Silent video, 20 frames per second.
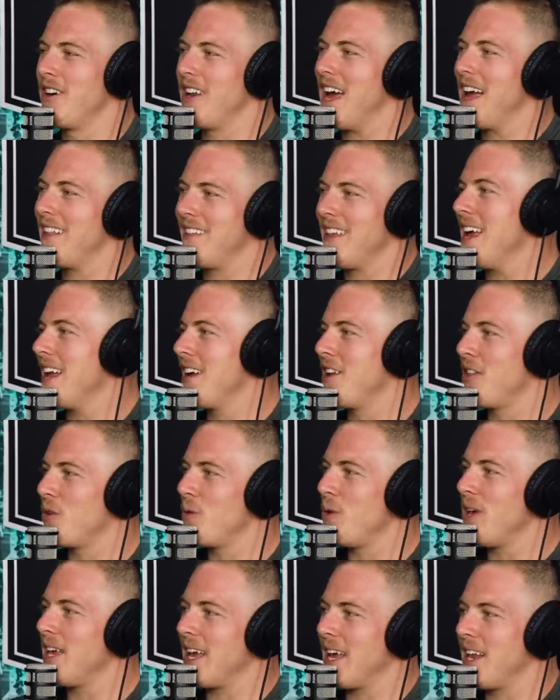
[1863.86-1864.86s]
word at the end of
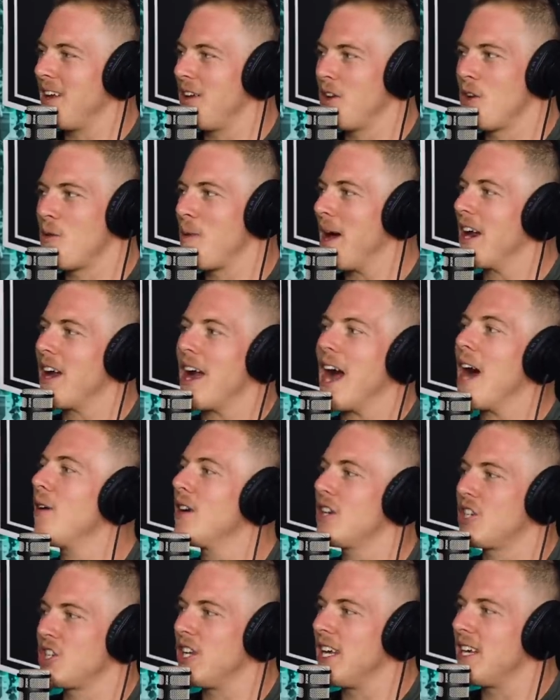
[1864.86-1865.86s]
the weekend, no matter
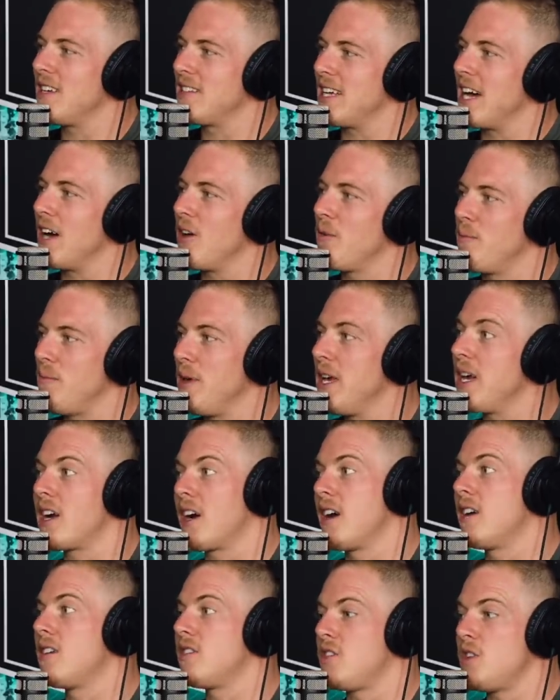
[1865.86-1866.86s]
how it shakes out,
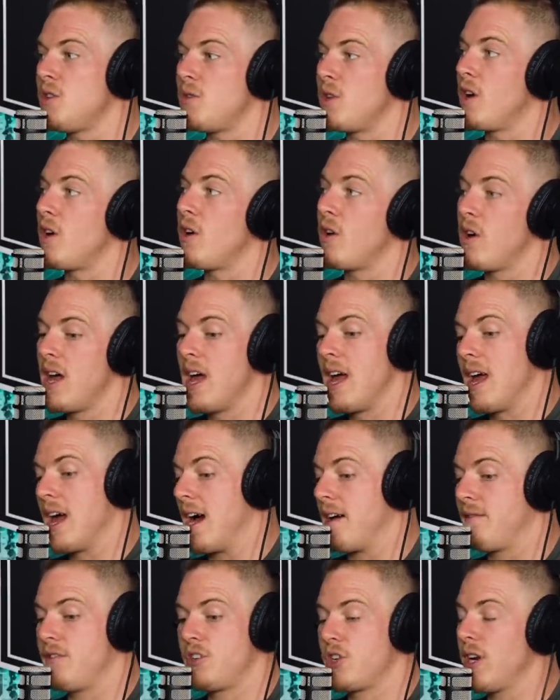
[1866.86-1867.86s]
because, you know,
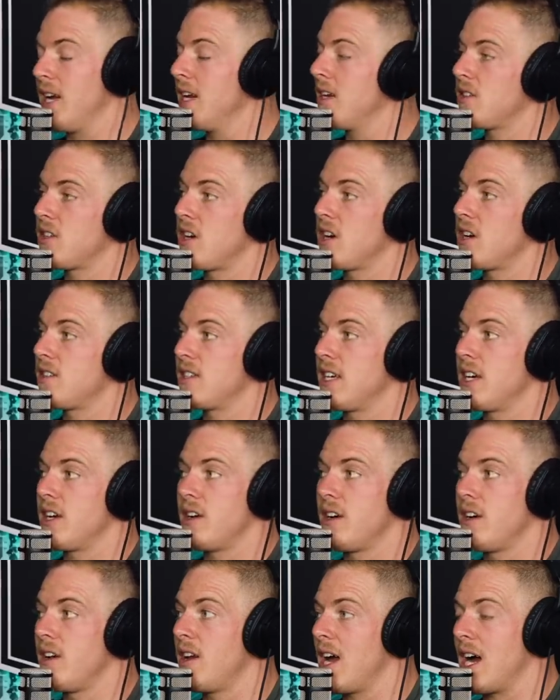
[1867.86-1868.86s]
I've trained as hard as I
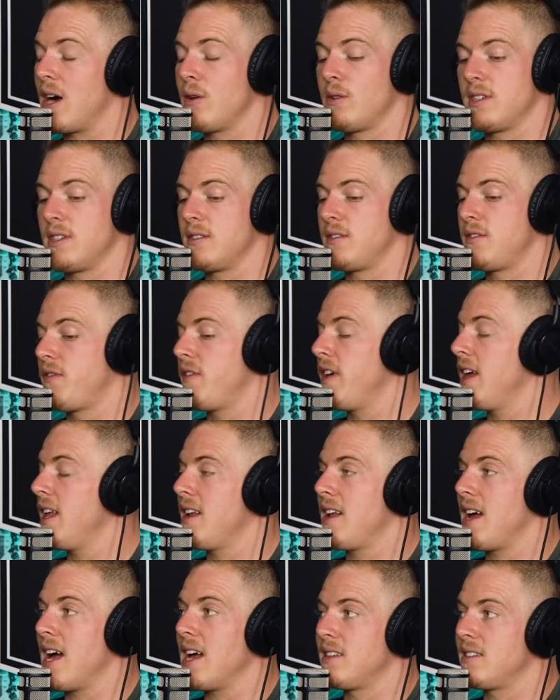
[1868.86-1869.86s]
could. I was as
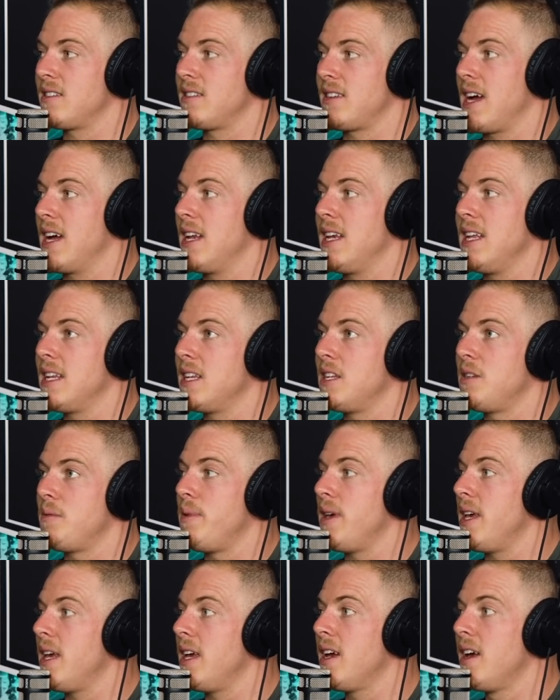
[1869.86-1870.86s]
fit as I needed to
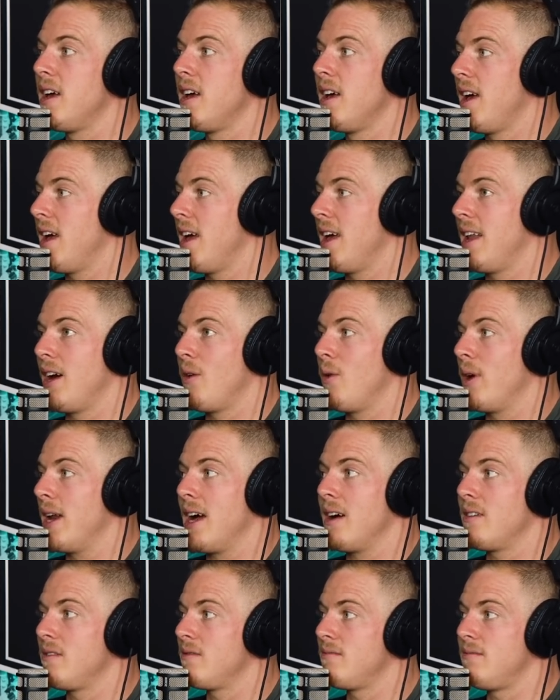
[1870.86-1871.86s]
be. And I
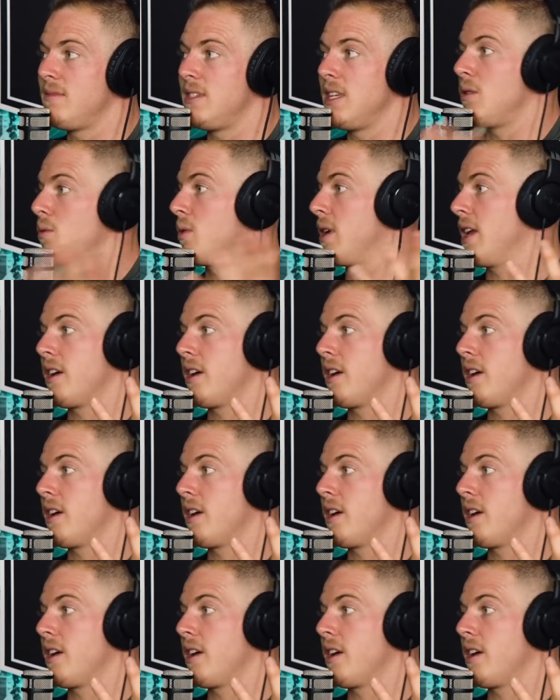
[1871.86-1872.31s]
went out and did